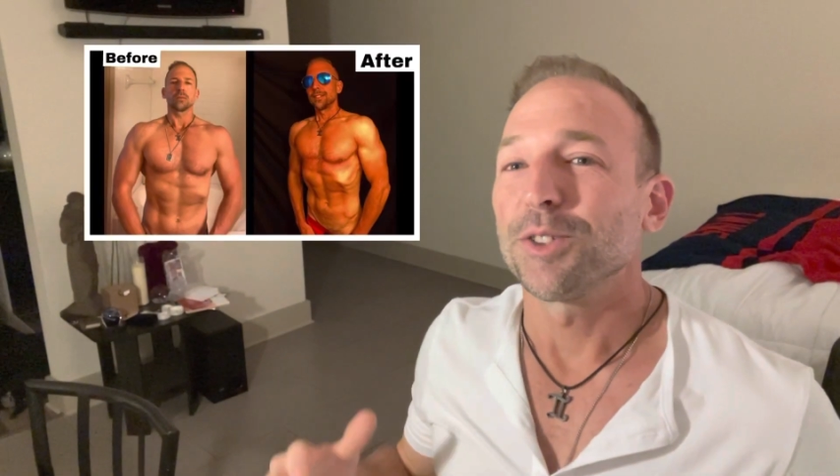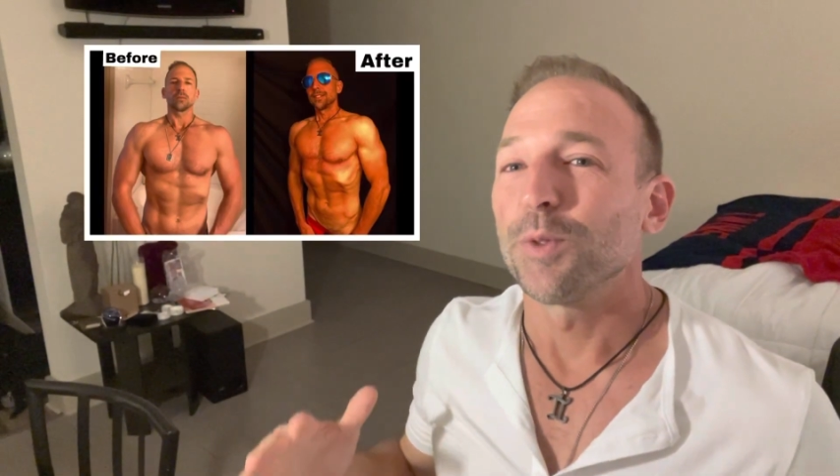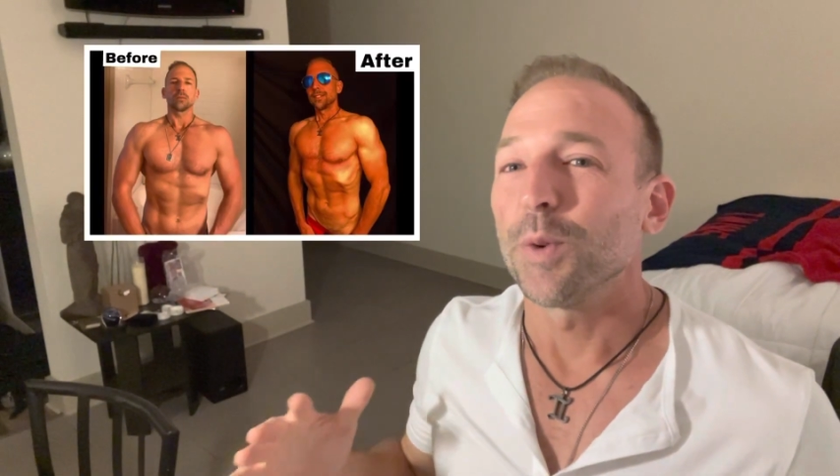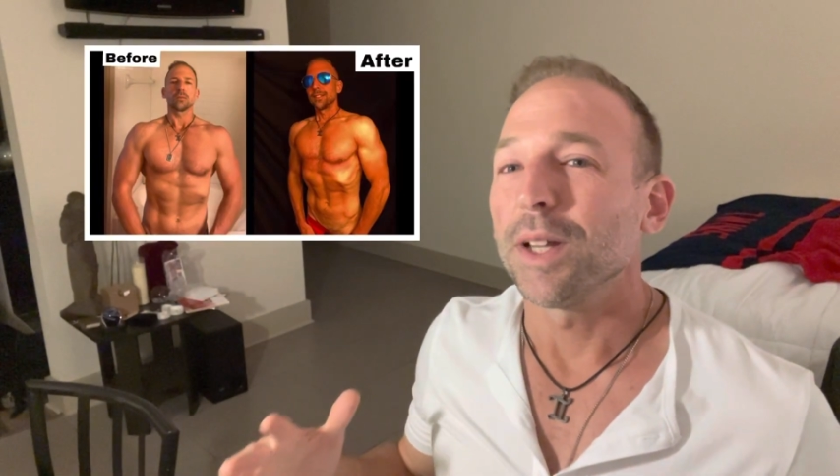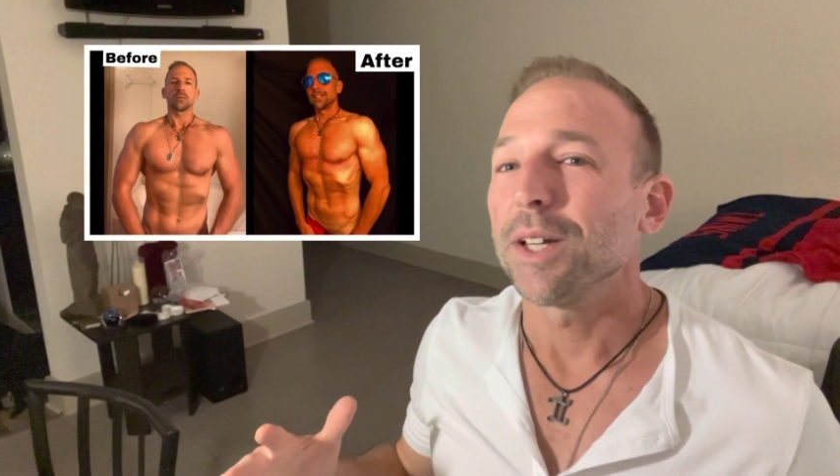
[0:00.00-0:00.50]

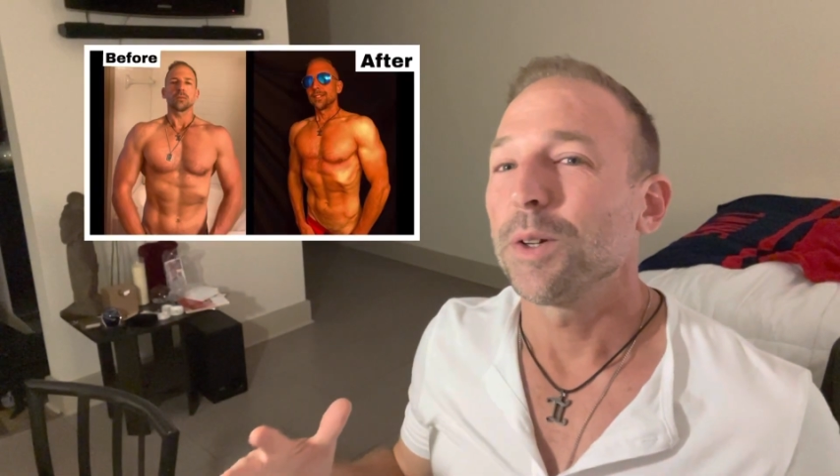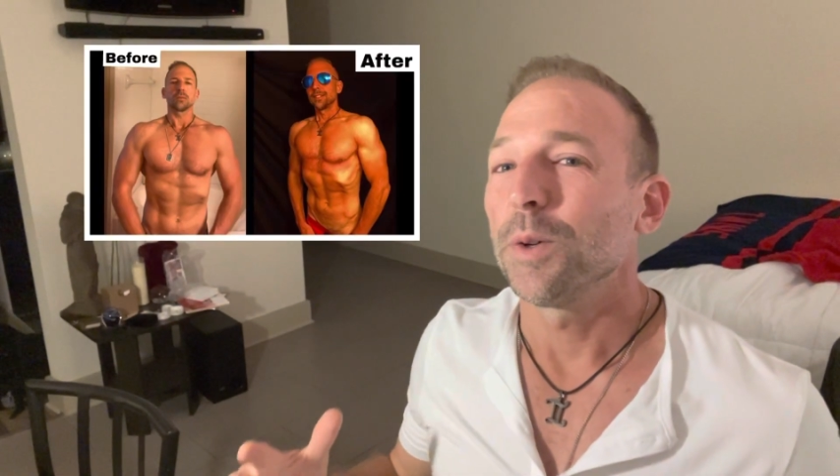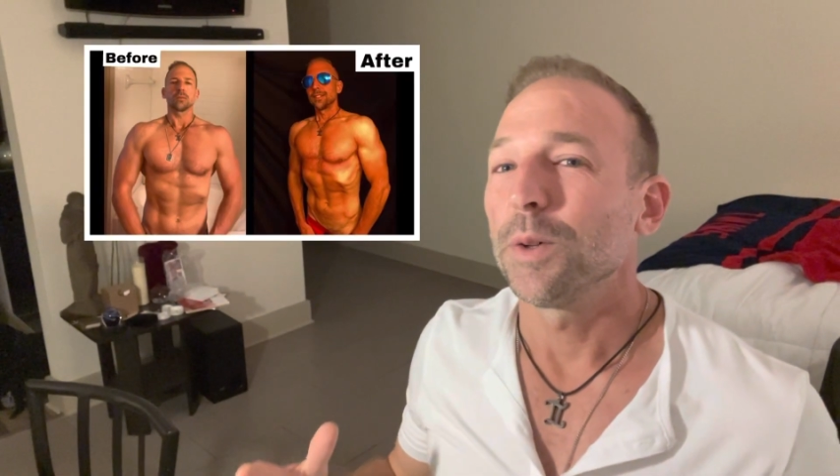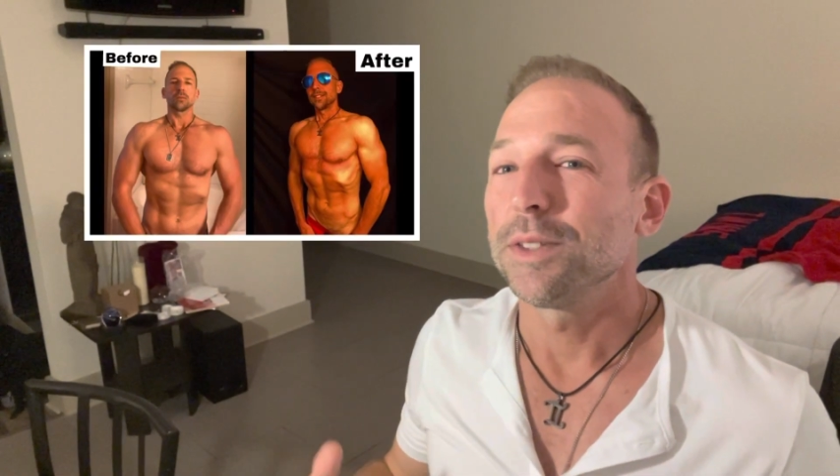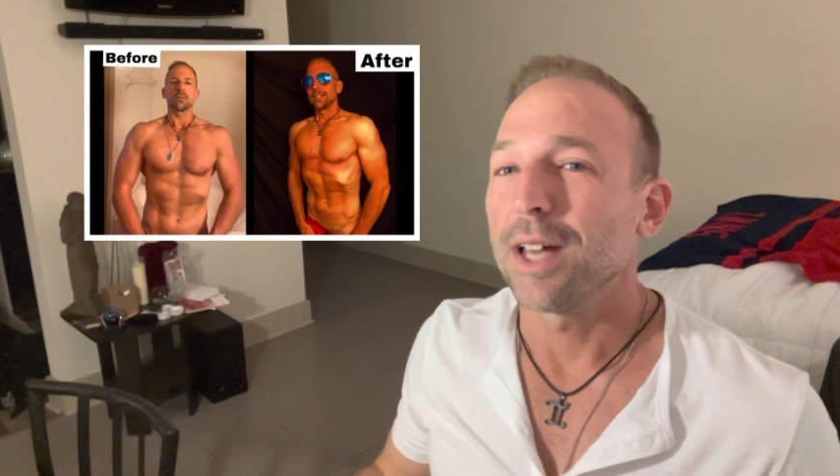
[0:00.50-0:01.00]
really
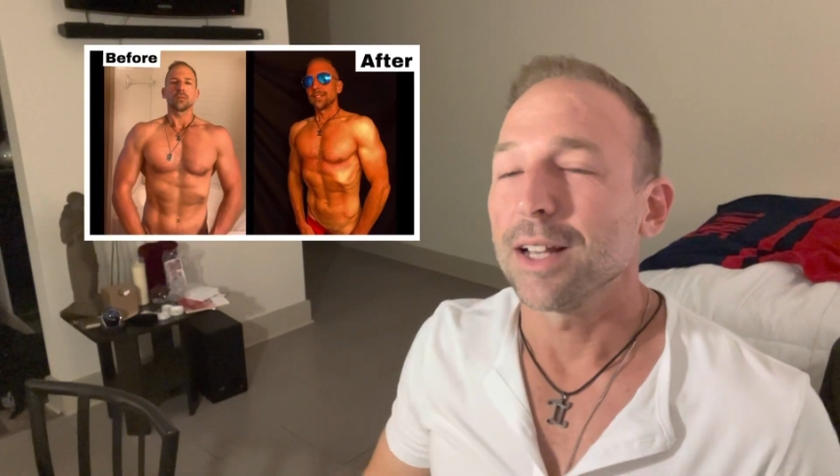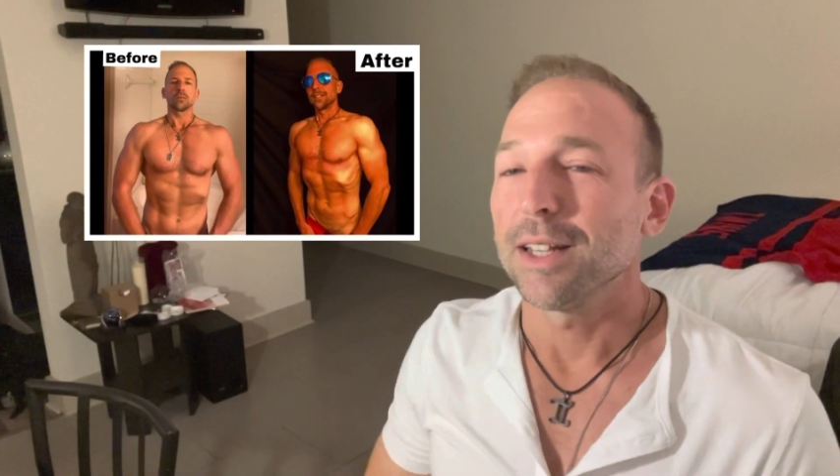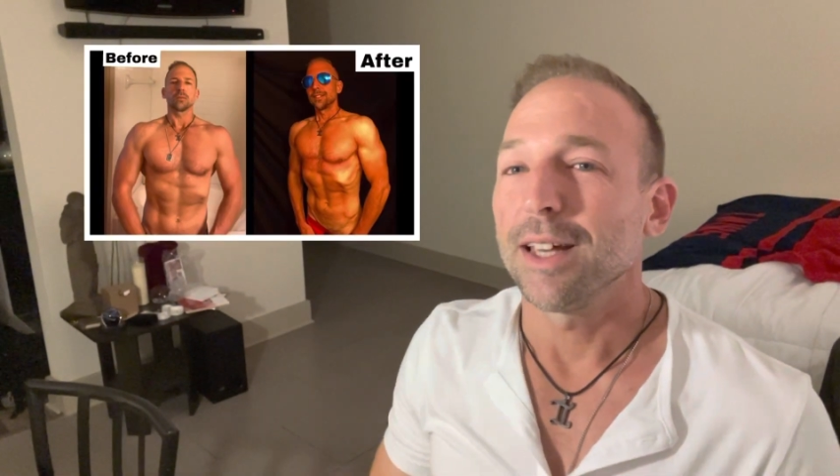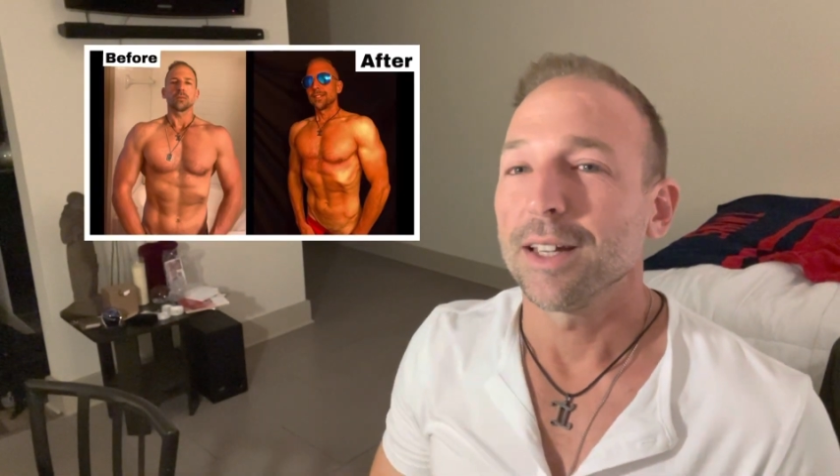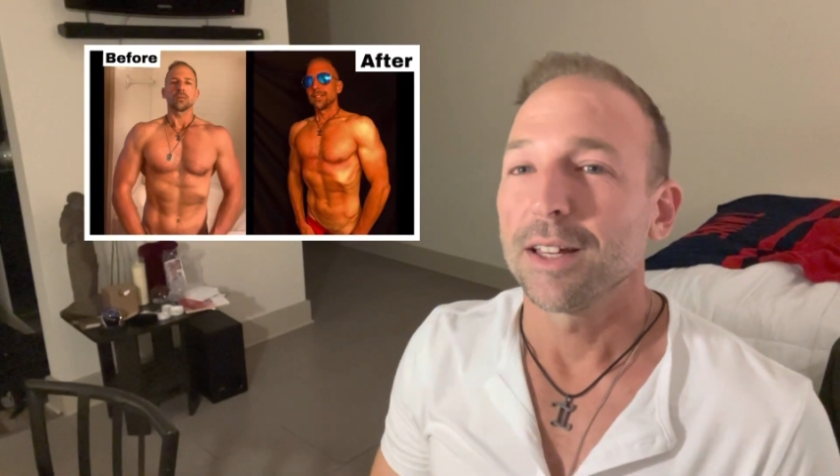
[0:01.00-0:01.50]
cool
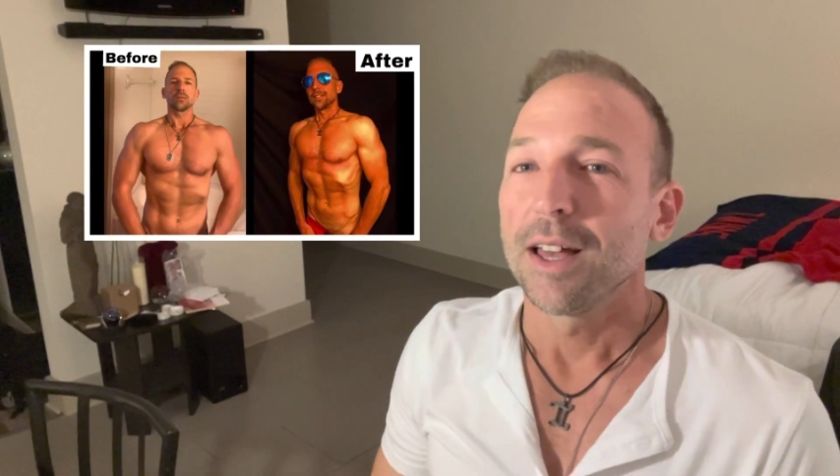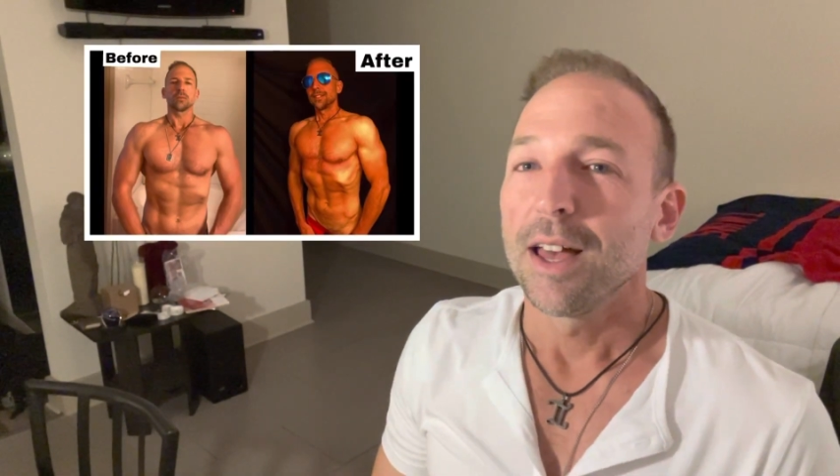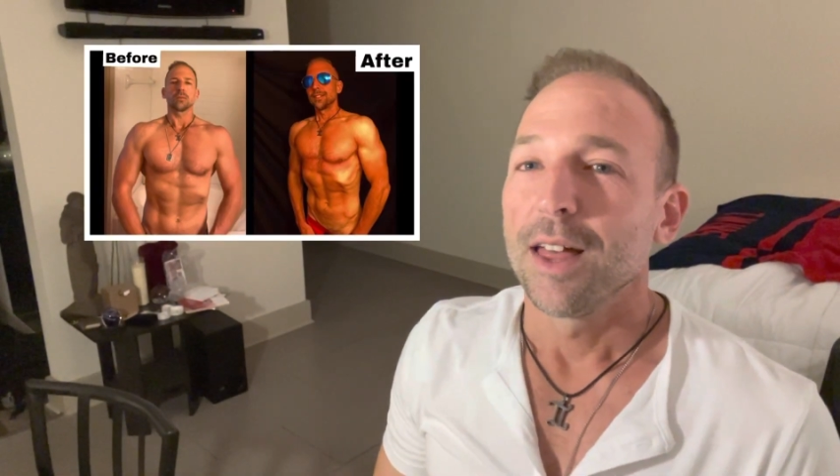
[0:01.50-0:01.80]
technique